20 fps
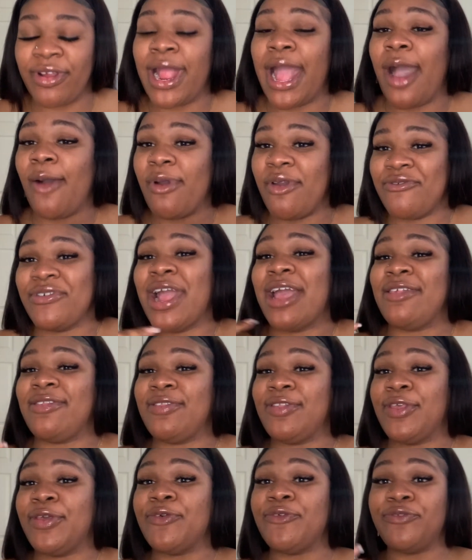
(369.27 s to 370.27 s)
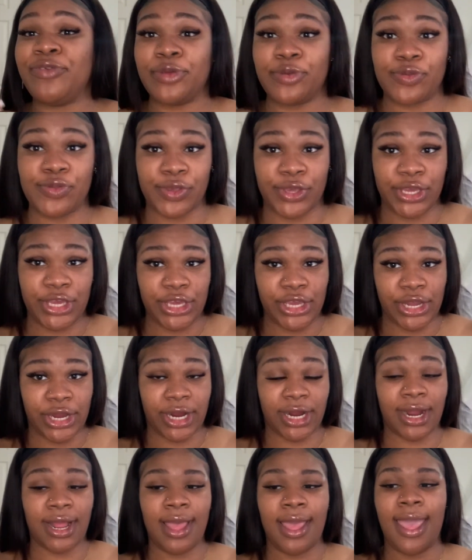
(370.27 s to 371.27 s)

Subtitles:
However, I still feel secure.